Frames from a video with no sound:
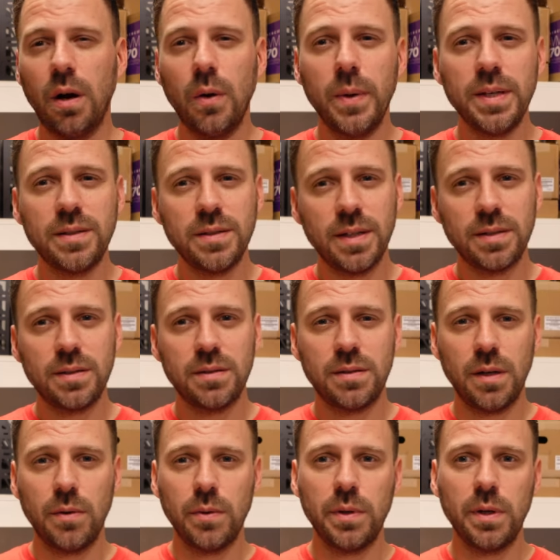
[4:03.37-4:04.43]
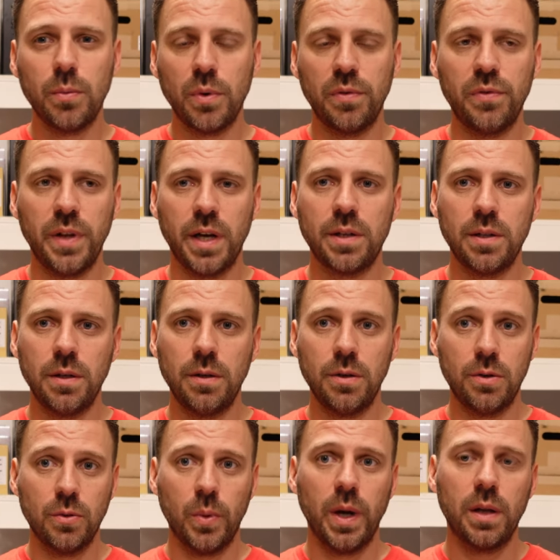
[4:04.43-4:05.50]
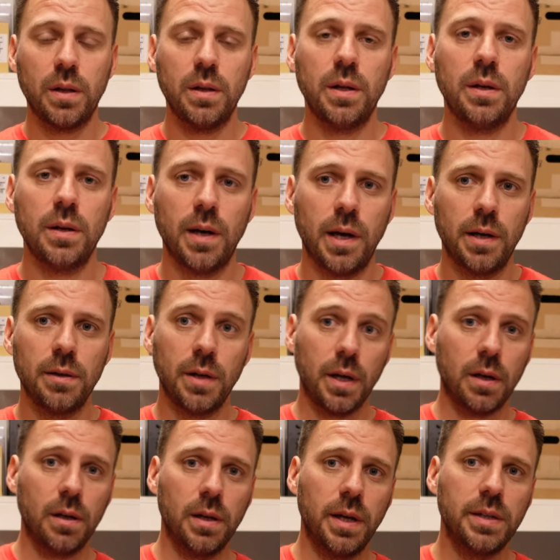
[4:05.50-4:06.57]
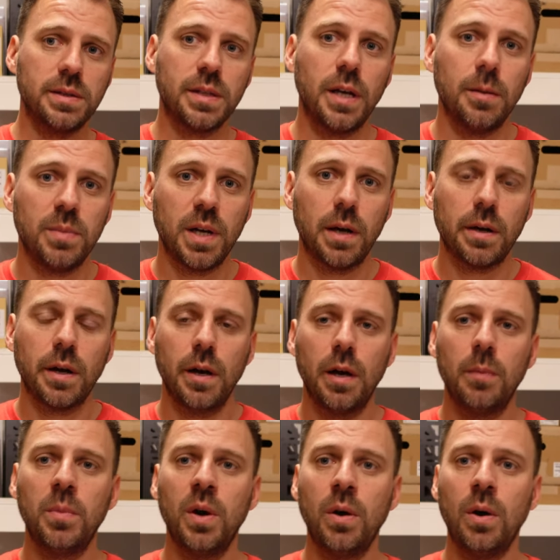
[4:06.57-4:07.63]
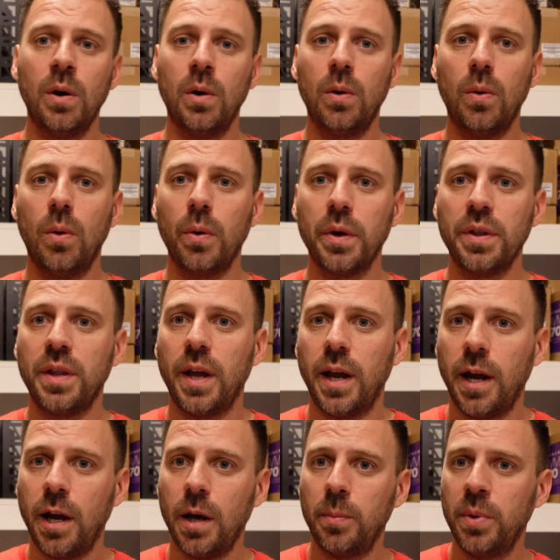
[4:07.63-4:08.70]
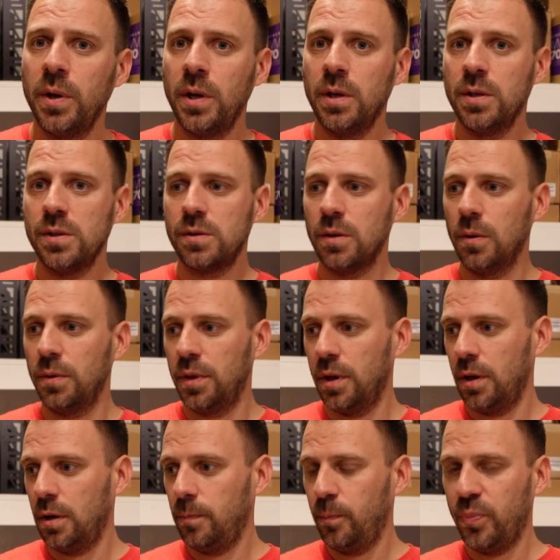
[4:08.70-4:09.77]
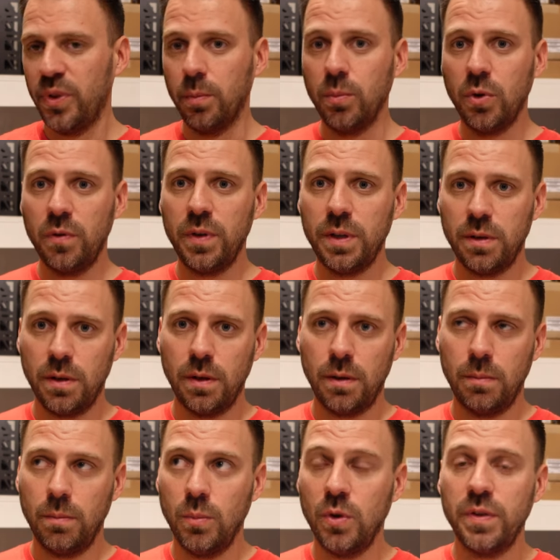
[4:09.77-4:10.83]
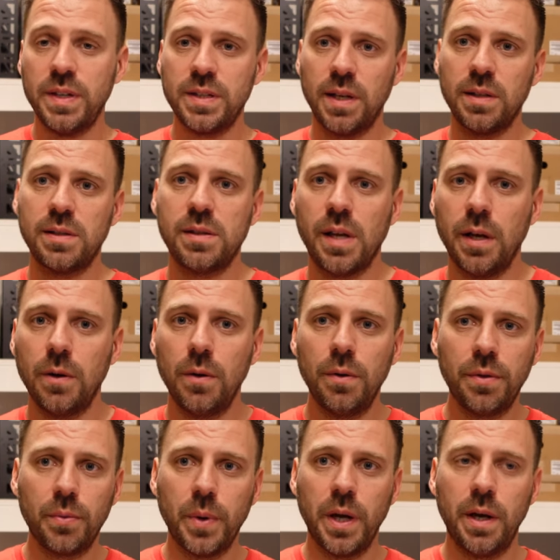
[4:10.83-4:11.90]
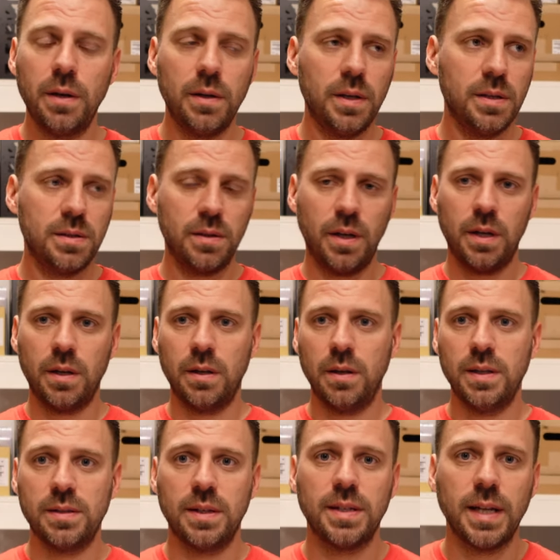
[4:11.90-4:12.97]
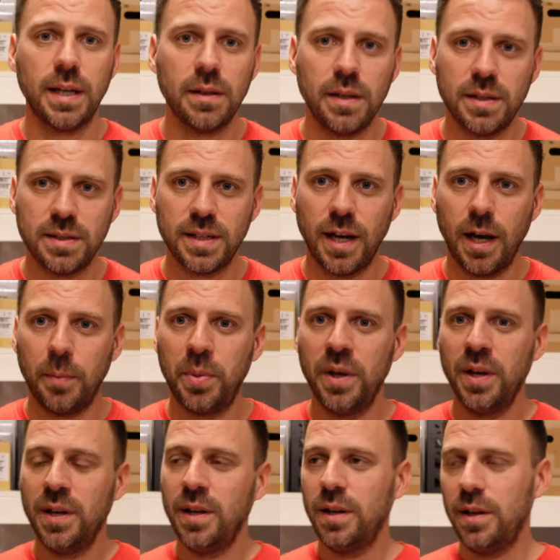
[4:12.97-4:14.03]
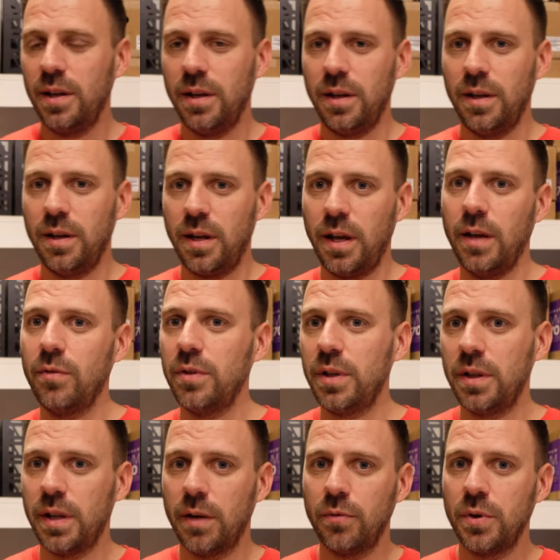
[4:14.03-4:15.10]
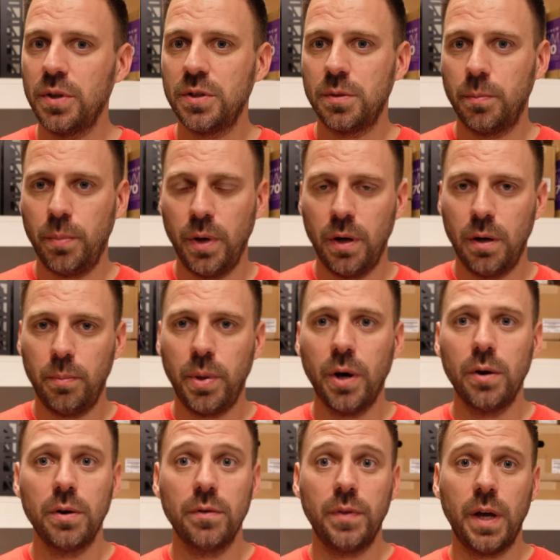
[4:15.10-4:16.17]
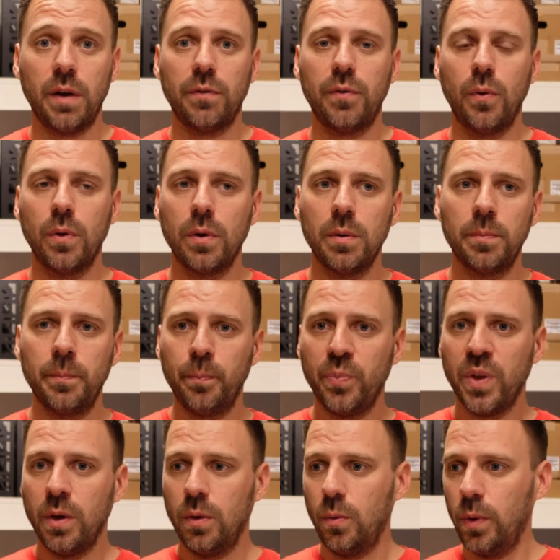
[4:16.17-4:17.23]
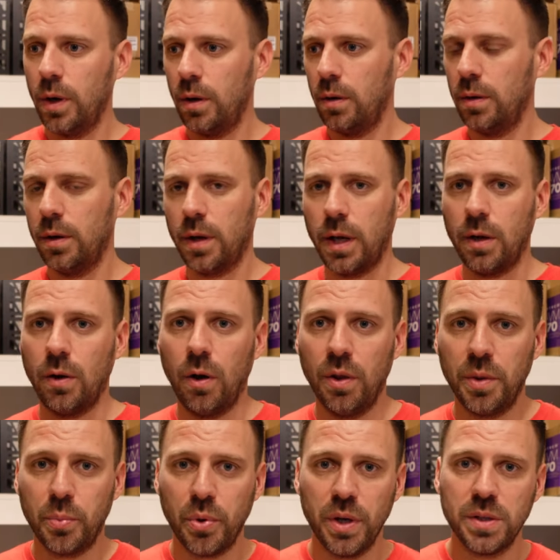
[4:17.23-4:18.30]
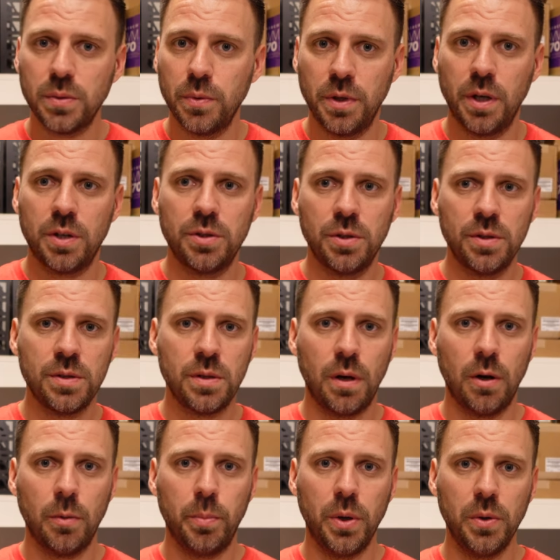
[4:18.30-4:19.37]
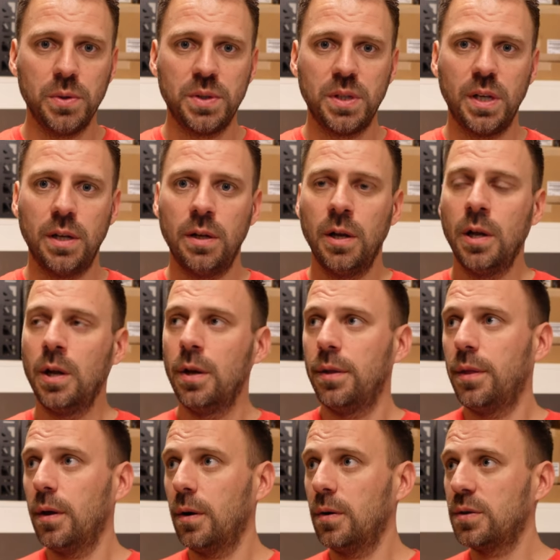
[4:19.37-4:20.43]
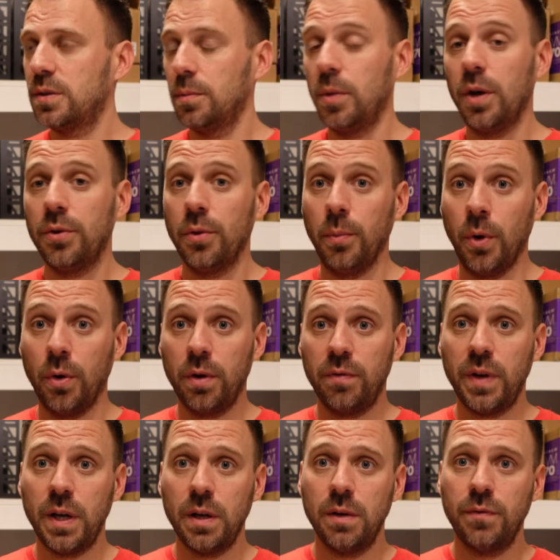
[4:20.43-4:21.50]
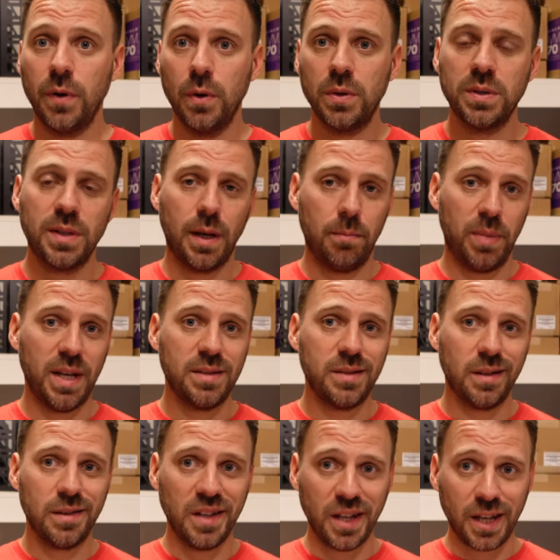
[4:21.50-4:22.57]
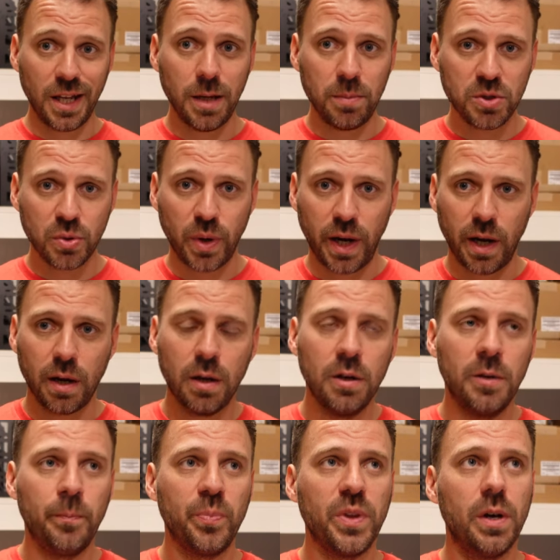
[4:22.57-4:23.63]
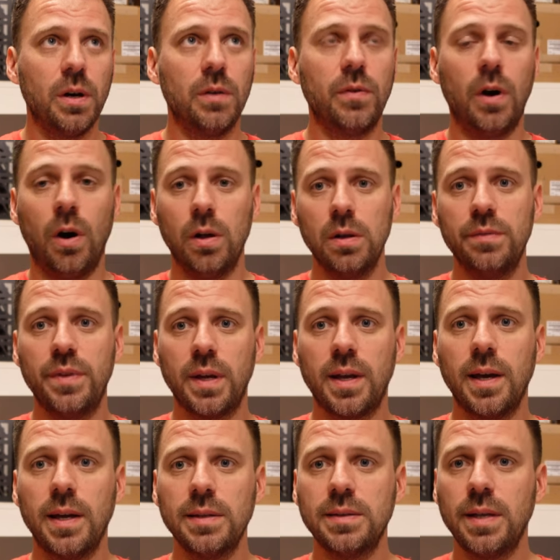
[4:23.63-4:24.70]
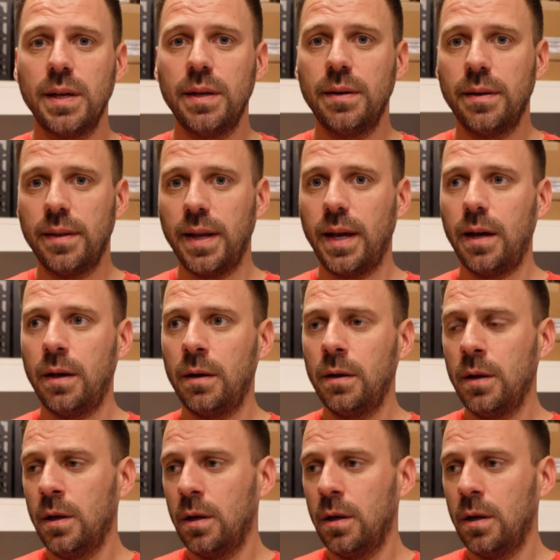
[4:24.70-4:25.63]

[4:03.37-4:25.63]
always necessarily reflected directly on like kaleidescape.com or in the app. So the the movie the movies on sale thread is like a, is a daily stop in, in a heavily leveraged uh, part of that forum where and again all the price reductions are posted. There are some other motivated folks that basically keep track of all of the content that